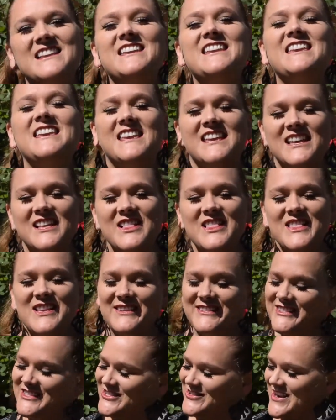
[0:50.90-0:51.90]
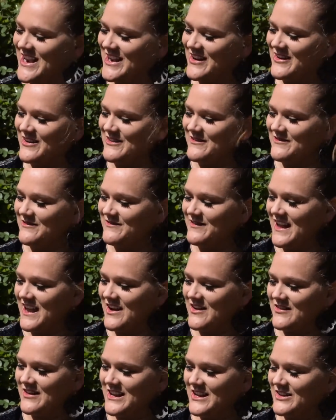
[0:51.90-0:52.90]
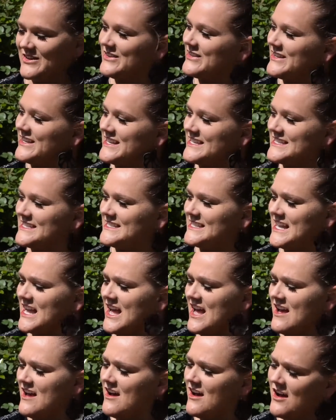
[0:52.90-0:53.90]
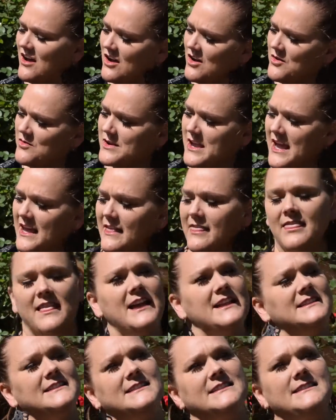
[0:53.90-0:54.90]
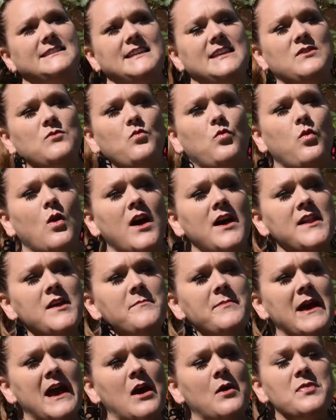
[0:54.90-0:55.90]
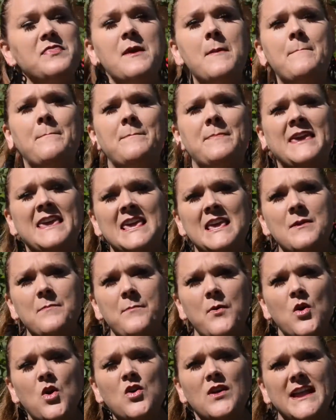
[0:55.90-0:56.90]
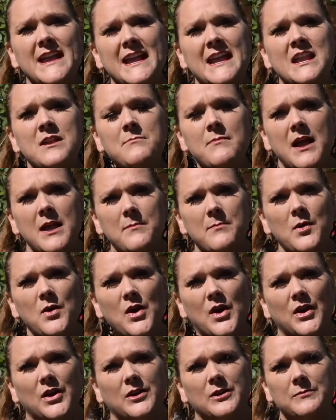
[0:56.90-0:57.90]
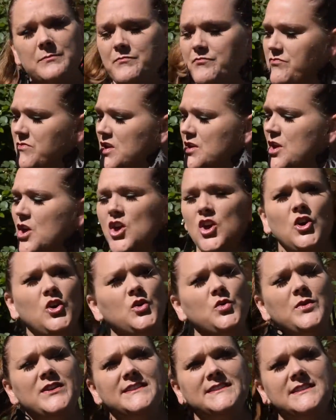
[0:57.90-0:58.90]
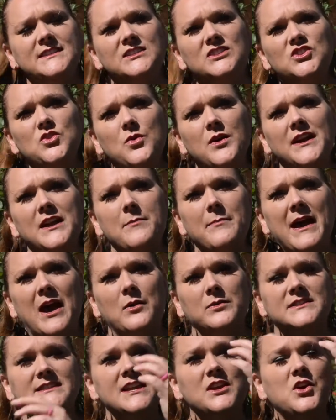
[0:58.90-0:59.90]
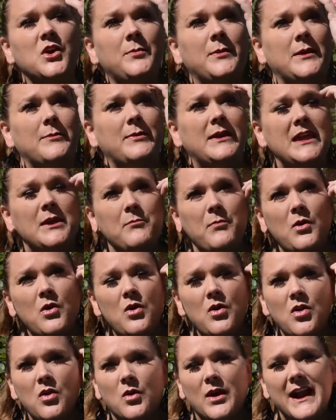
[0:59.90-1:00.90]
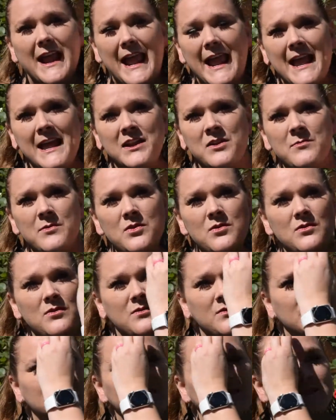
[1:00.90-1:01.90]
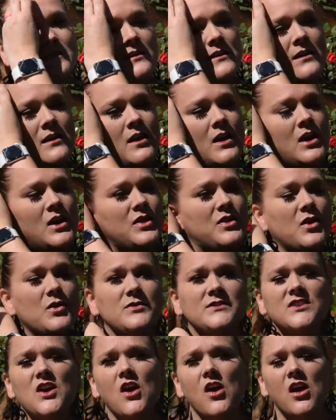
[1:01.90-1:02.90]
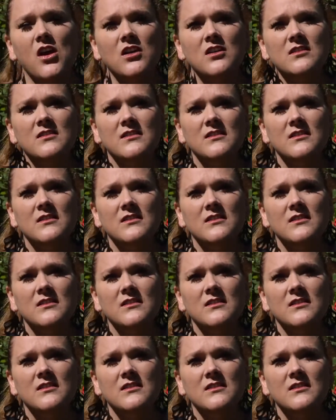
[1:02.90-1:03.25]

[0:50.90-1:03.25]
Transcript: Illustrator. Very good. Okay, let's see. What about the people in my book? Who is the story about? They could be people or animals. Those are